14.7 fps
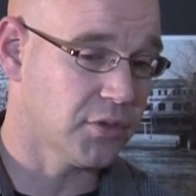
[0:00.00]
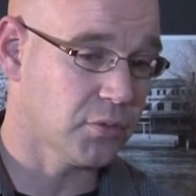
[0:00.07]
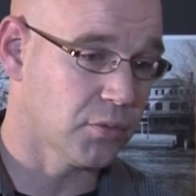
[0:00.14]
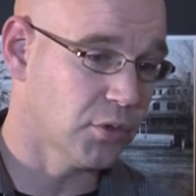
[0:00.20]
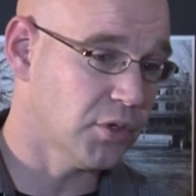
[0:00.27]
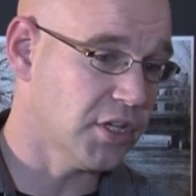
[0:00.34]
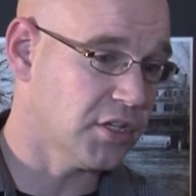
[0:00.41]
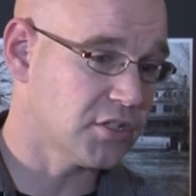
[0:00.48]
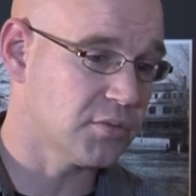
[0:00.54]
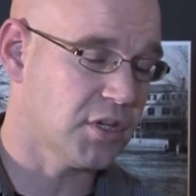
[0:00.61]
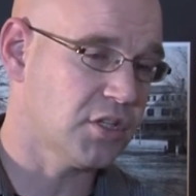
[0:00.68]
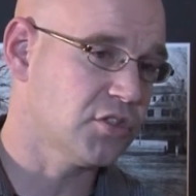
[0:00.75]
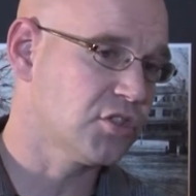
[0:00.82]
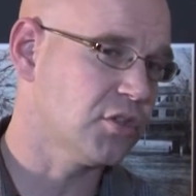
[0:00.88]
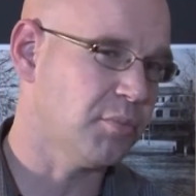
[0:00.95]
the route is. We
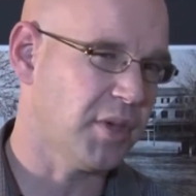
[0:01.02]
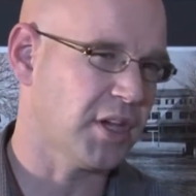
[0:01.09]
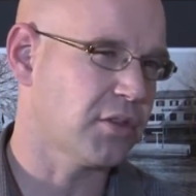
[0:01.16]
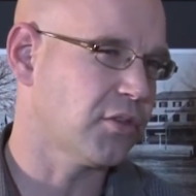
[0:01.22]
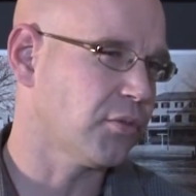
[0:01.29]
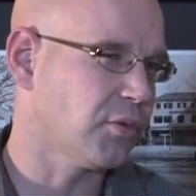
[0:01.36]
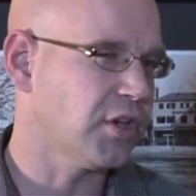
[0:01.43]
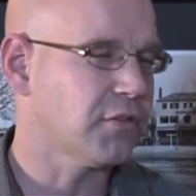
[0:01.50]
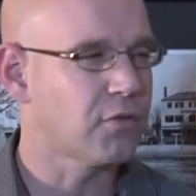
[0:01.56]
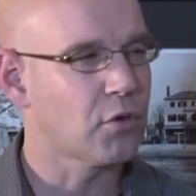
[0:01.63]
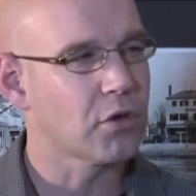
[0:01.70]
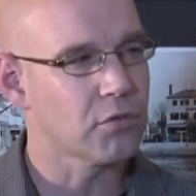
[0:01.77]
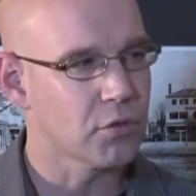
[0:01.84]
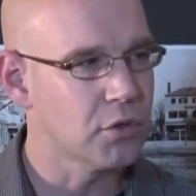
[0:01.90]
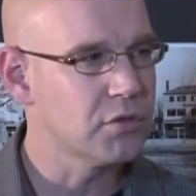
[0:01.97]
usually pick 3 or
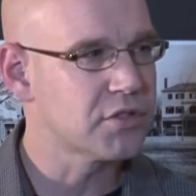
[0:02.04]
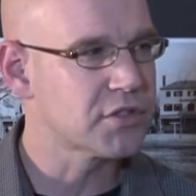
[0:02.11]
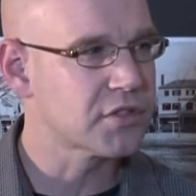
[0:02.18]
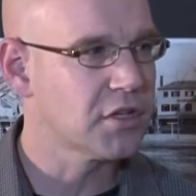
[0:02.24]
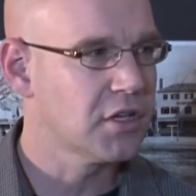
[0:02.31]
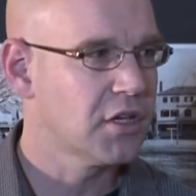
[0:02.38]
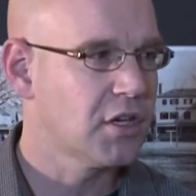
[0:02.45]
4 routes,